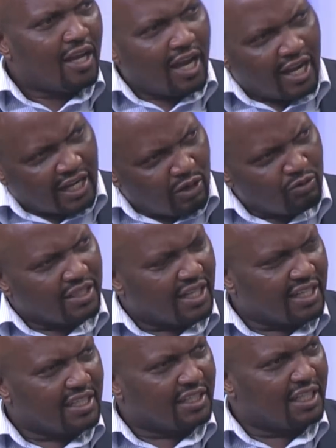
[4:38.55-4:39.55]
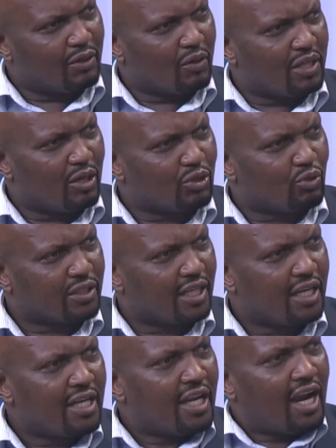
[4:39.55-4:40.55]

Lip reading: a county like Nyandarua without water,